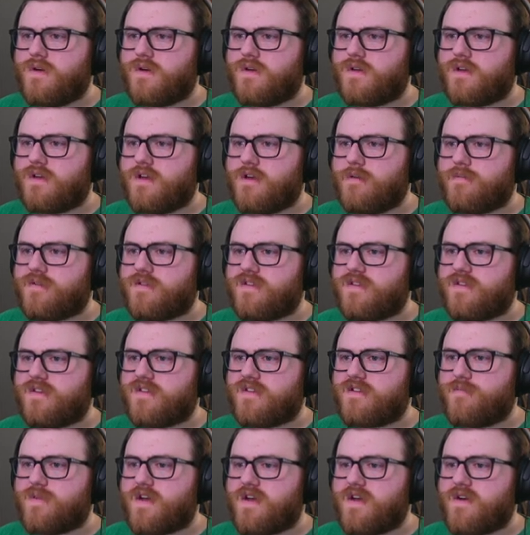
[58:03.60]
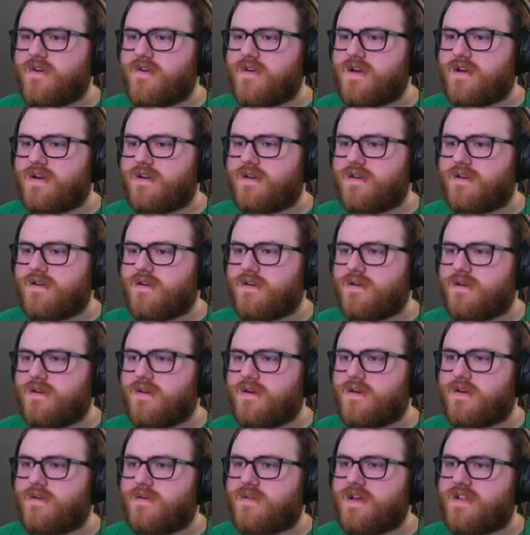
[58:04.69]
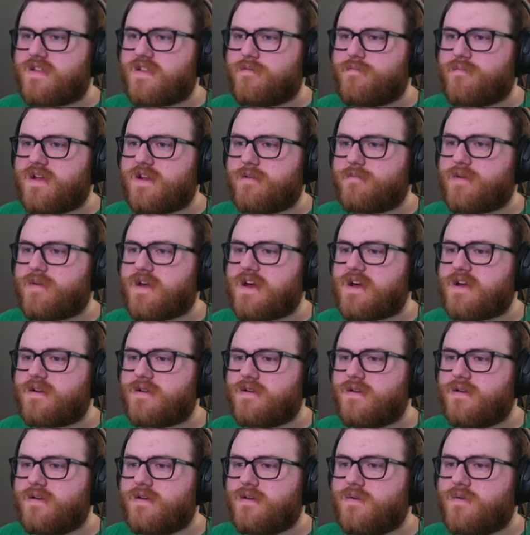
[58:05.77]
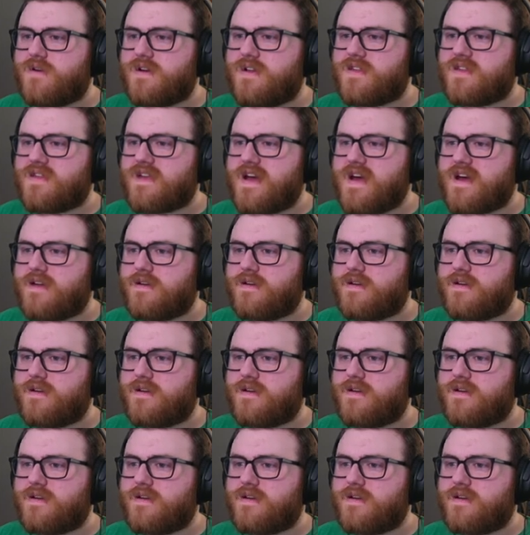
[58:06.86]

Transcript: It's disappearing. Yo, that's a Minuteman. What is that?